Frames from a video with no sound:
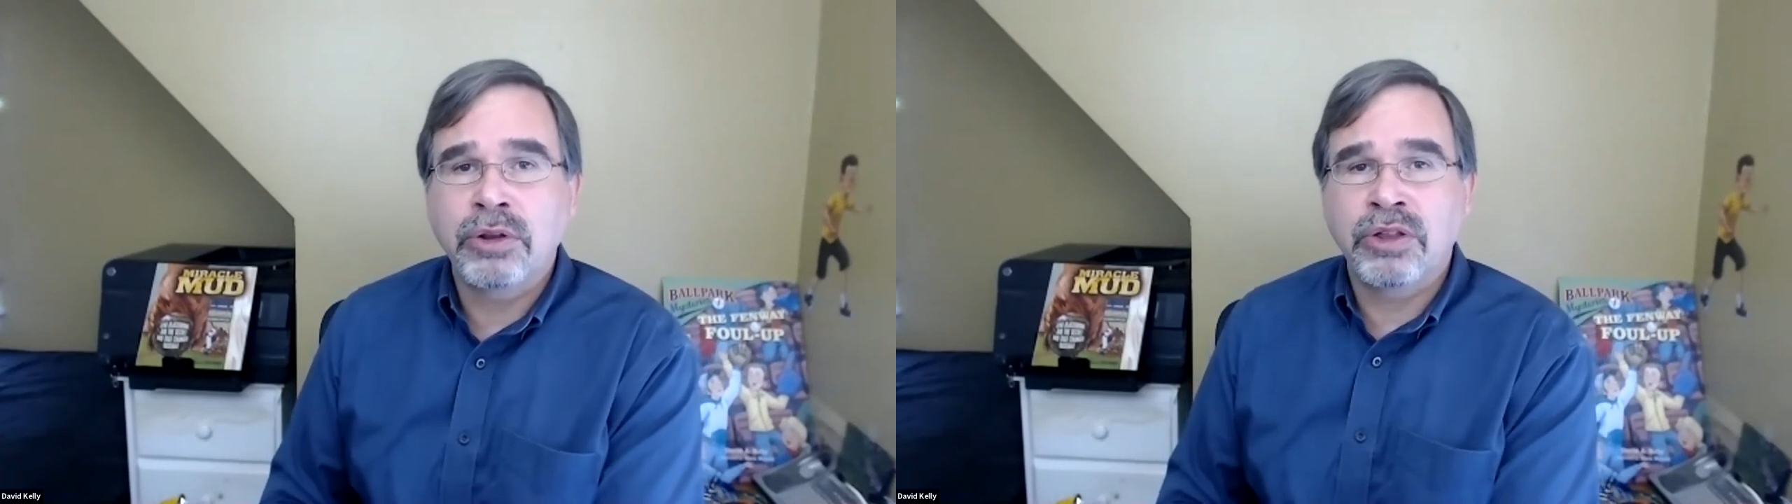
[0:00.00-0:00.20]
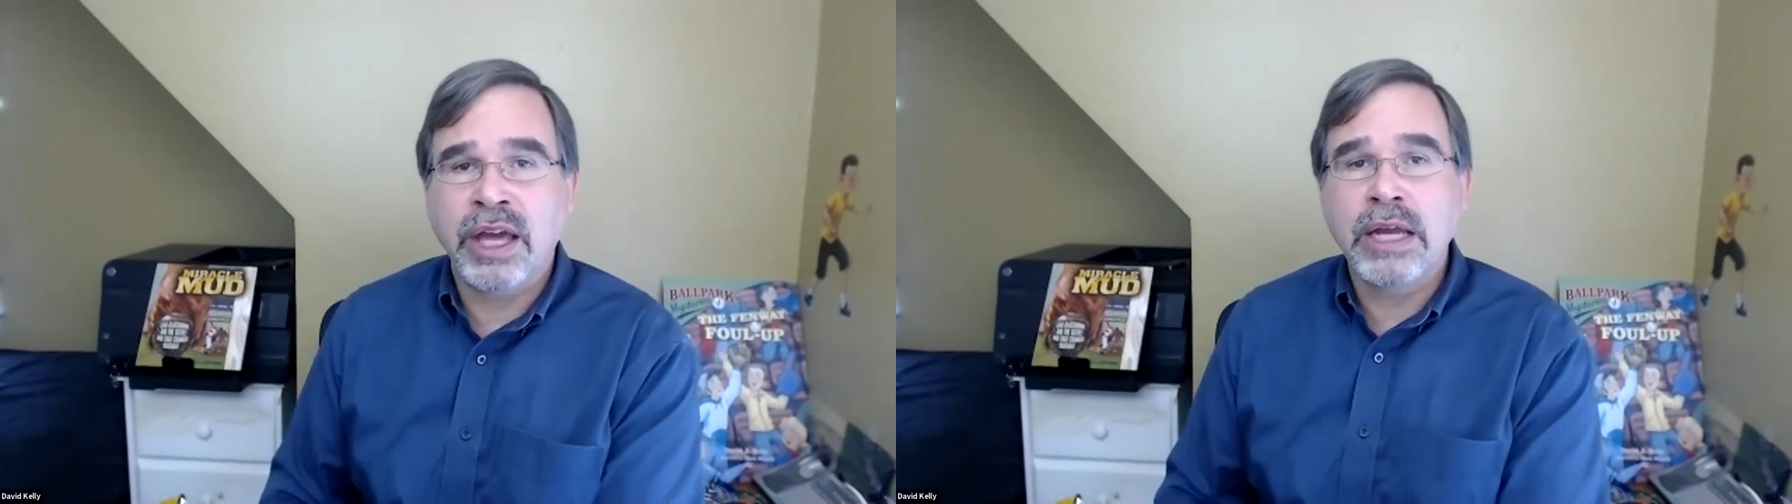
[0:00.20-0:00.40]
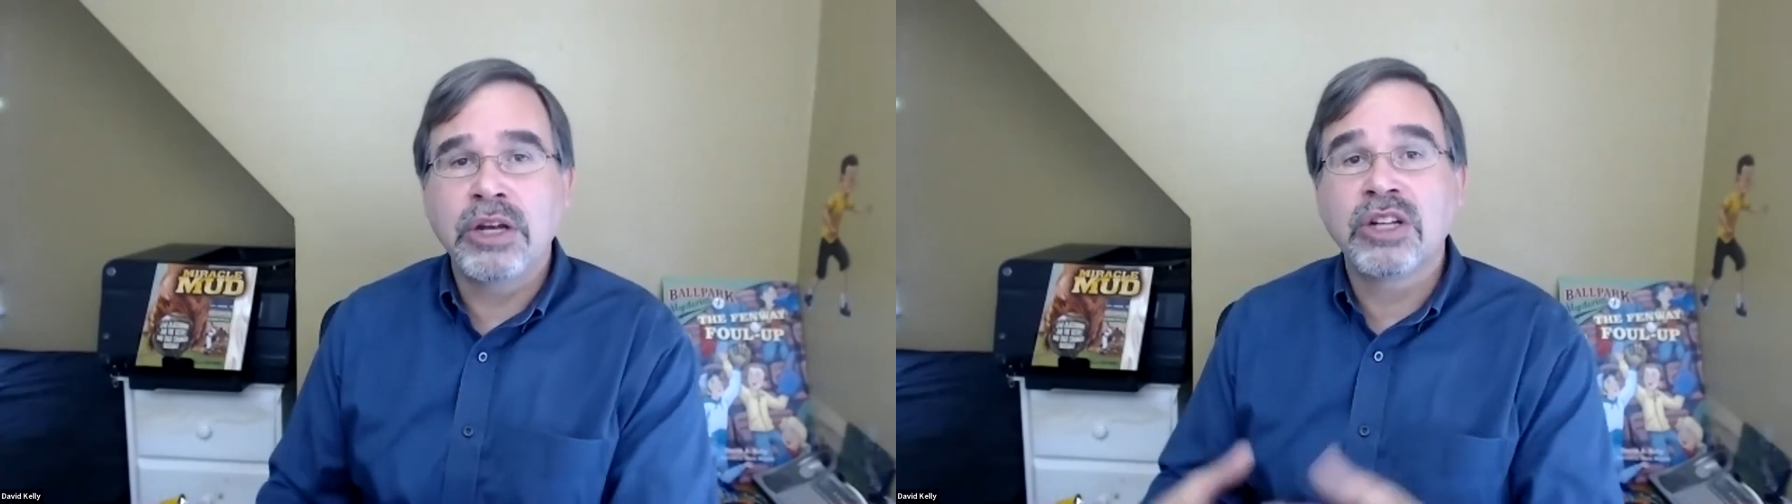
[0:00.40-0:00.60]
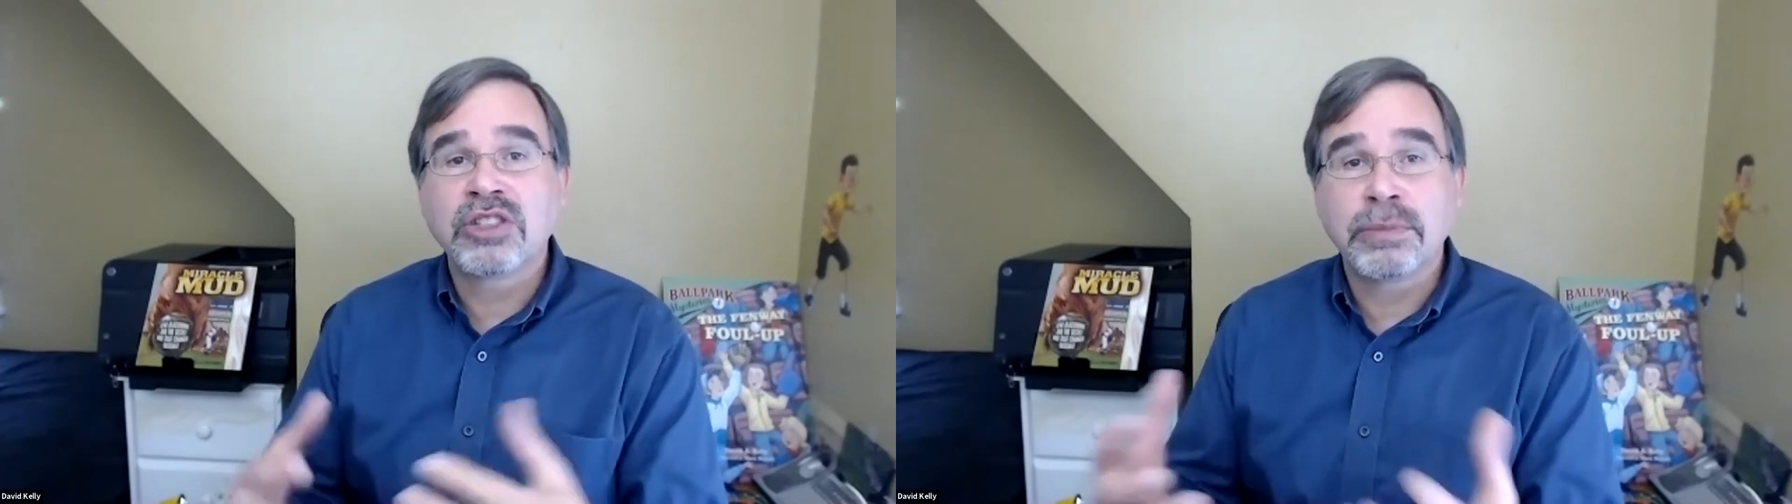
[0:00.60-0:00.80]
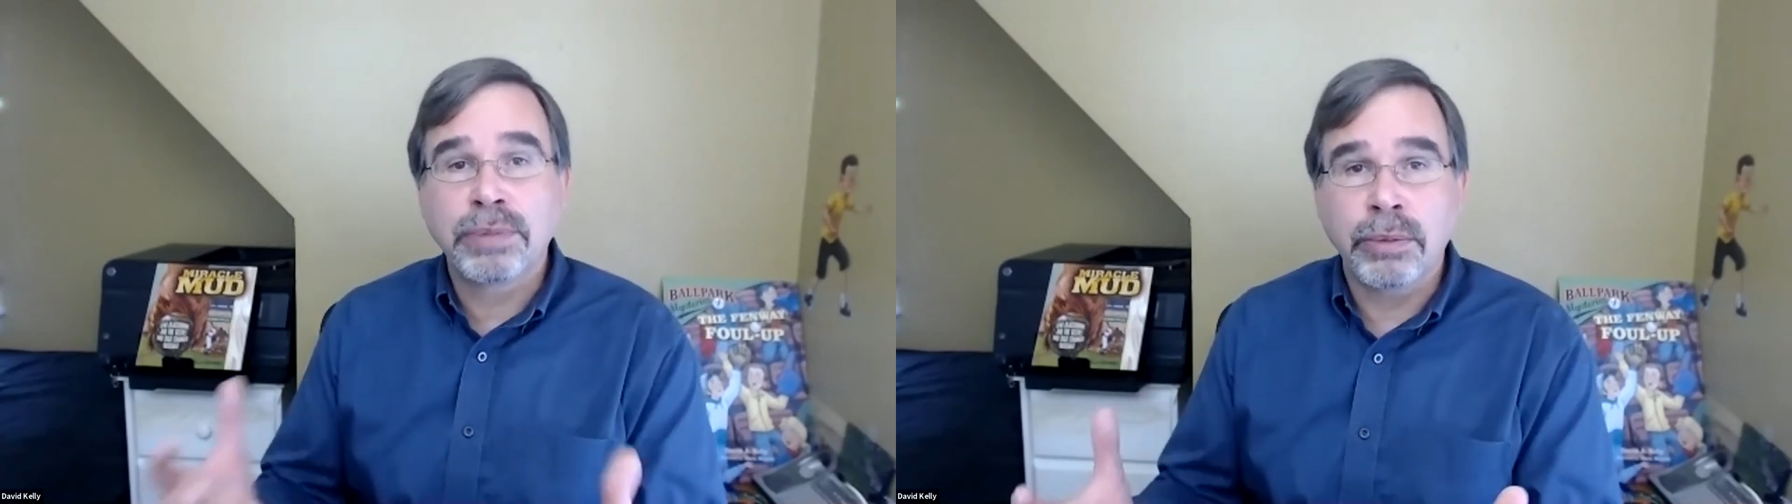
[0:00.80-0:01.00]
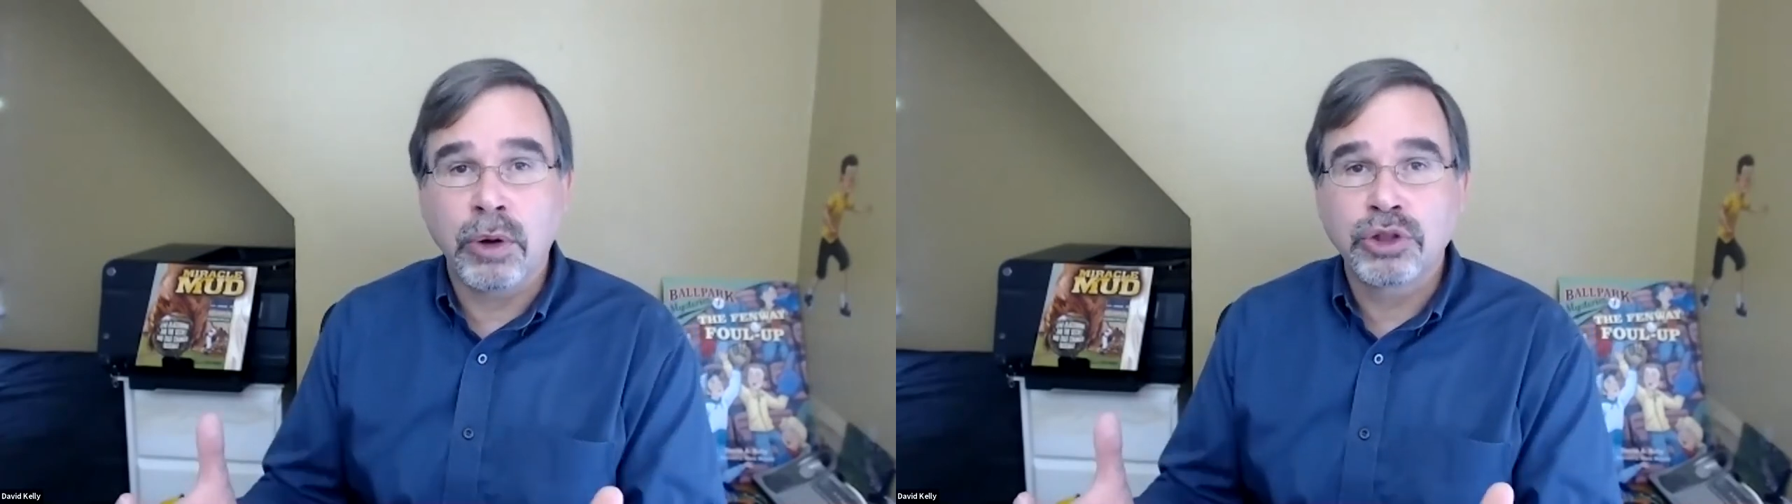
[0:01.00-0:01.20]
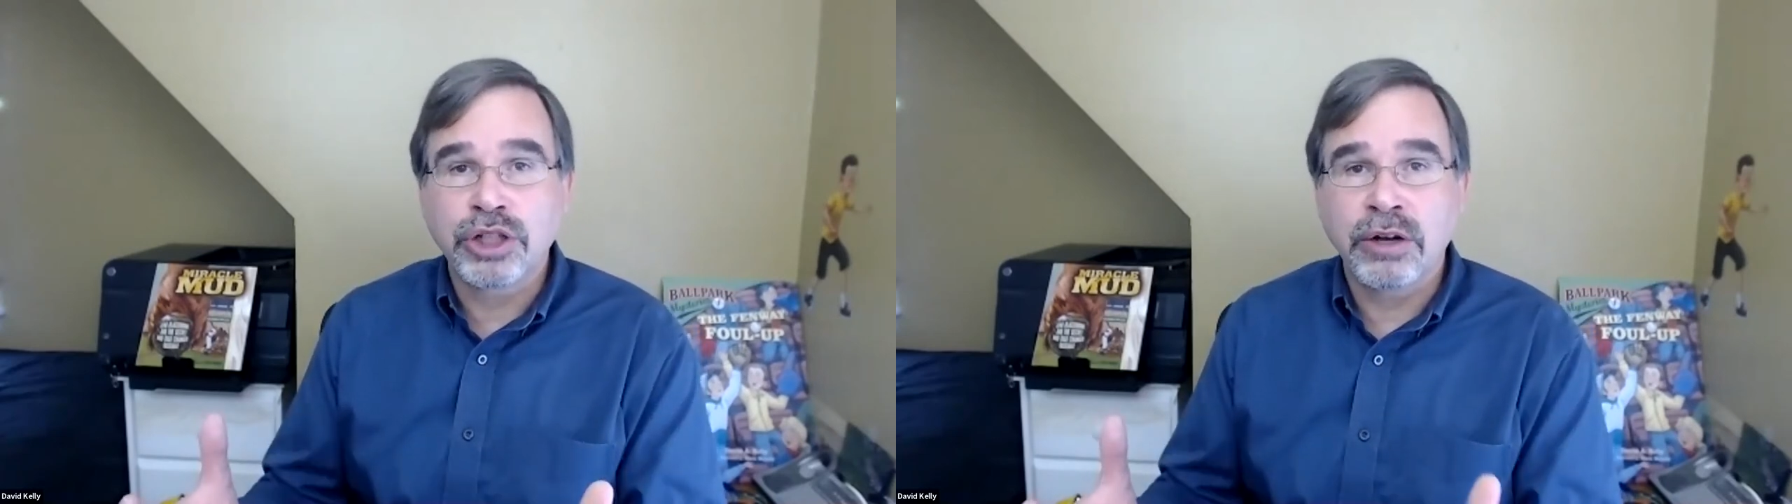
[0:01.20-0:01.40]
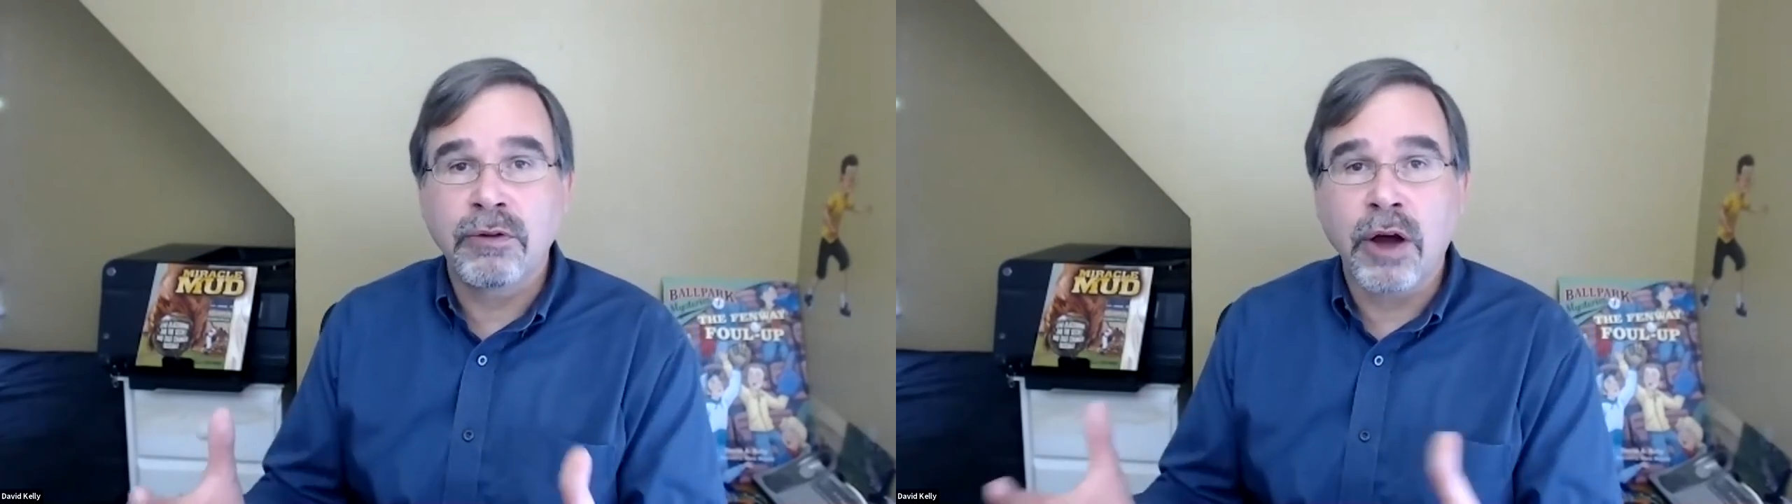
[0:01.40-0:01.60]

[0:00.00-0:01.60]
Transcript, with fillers: they did some promotion